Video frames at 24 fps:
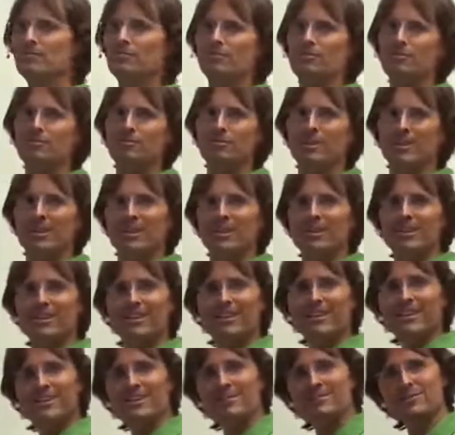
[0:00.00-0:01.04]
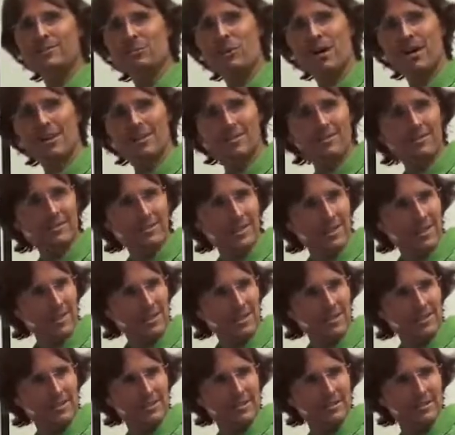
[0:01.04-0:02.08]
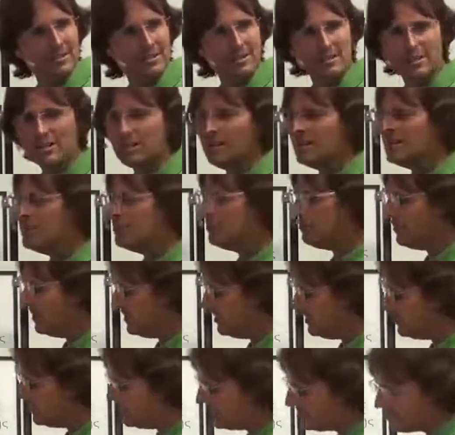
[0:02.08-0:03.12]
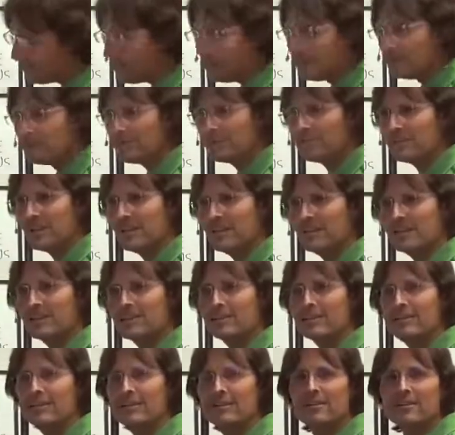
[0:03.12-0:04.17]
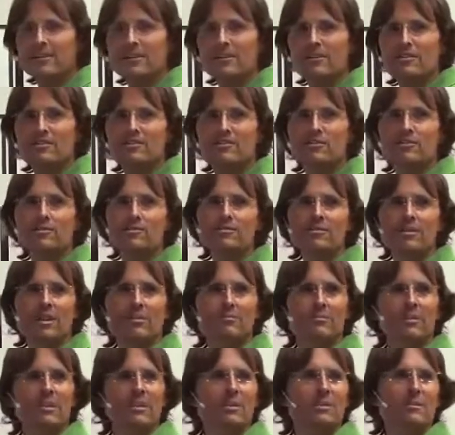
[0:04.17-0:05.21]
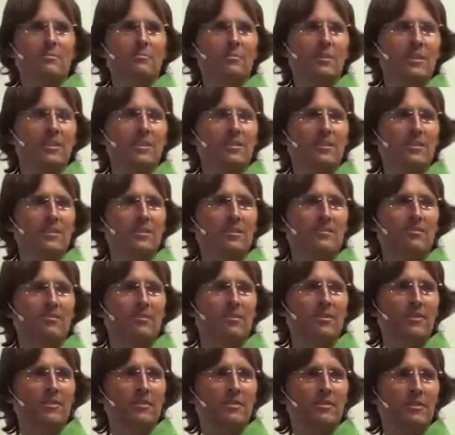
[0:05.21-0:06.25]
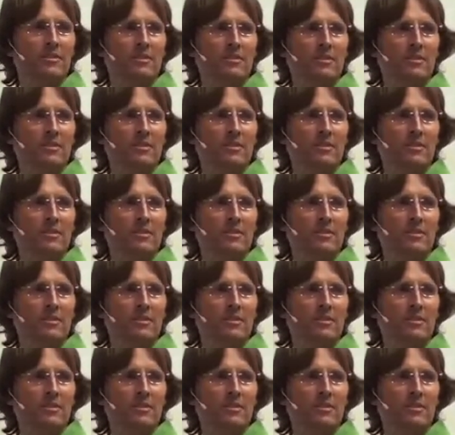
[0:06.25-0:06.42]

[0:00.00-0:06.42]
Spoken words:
norm in his awake state, but in his sleep state, do something completely different.